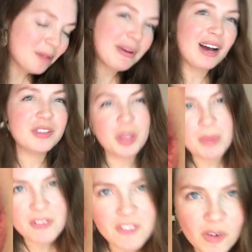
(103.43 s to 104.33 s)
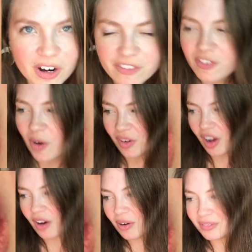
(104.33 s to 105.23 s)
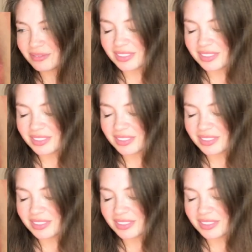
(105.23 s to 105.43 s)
about the before photo.